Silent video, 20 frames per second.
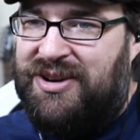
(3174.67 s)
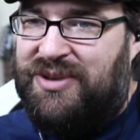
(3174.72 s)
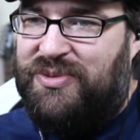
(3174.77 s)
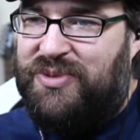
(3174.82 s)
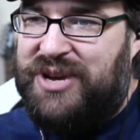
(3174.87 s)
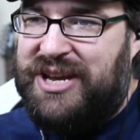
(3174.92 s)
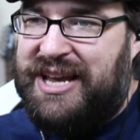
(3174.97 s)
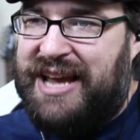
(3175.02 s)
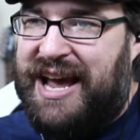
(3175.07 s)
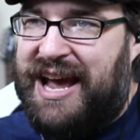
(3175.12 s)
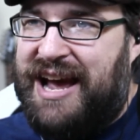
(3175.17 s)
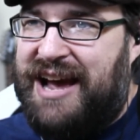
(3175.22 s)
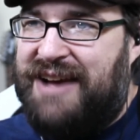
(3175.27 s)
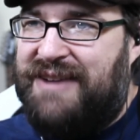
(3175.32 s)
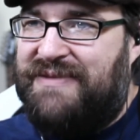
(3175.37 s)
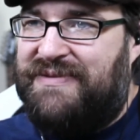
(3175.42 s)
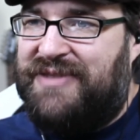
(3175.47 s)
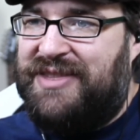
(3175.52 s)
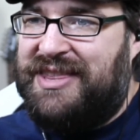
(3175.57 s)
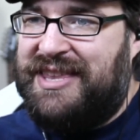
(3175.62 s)
We
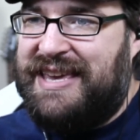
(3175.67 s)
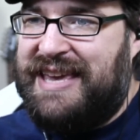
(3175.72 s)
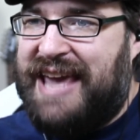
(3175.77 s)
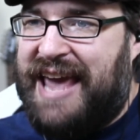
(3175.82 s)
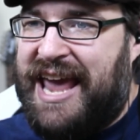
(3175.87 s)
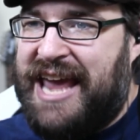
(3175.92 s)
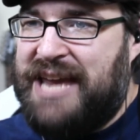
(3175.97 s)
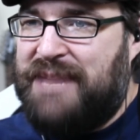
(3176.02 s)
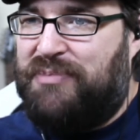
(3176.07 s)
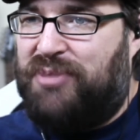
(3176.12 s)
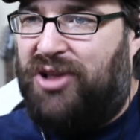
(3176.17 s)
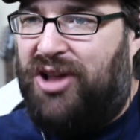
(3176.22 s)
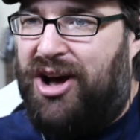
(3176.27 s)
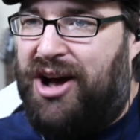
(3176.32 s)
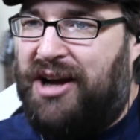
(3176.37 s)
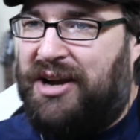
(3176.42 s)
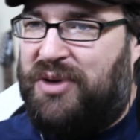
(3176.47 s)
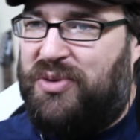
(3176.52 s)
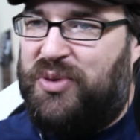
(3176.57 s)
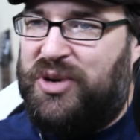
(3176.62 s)
have the A
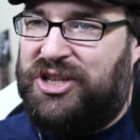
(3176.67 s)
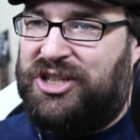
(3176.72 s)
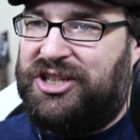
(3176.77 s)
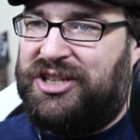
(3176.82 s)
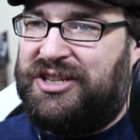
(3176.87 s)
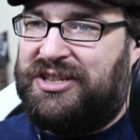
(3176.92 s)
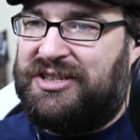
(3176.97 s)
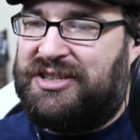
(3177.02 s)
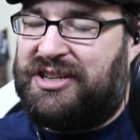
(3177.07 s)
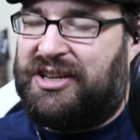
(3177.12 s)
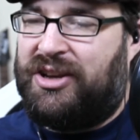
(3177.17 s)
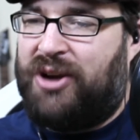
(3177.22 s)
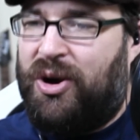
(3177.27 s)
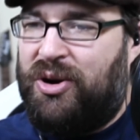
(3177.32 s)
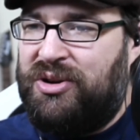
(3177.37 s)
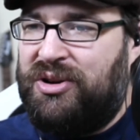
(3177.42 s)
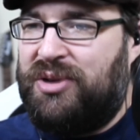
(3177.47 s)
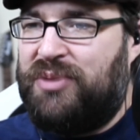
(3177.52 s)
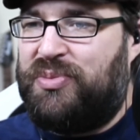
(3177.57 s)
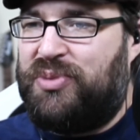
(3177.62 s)
block, which is
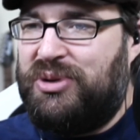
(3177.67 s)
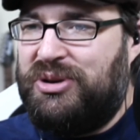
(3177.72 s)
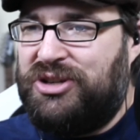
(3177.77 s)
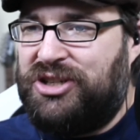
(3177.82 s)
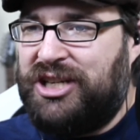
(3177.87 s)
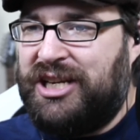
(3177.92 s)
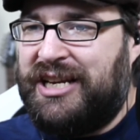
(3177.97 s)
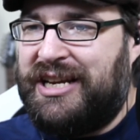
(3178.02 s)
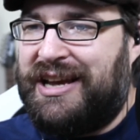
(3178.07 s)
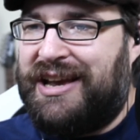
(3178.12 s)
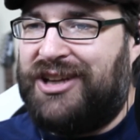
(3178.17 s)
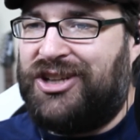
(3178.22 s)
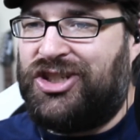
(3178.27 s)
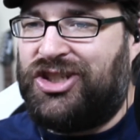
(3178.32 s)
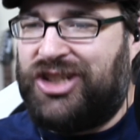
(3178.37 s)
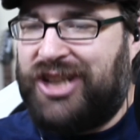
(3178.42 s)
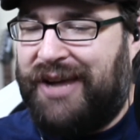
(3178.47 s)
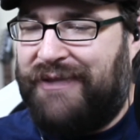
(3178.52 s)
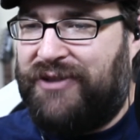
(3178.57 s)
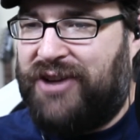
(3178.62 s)
Kodabushi,
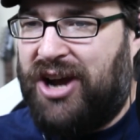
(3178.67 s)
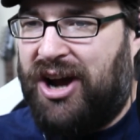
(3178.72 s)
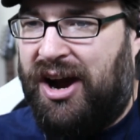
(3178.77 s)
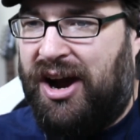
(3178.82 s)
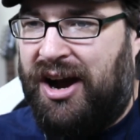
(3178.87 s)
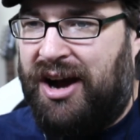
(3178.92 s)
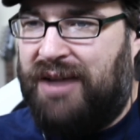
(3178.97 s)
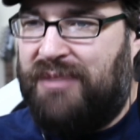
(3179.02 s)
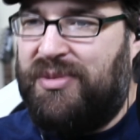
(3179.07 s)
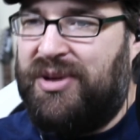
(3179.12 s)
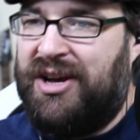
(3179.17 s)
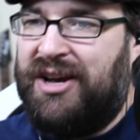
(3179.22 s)
Jeff Cobb,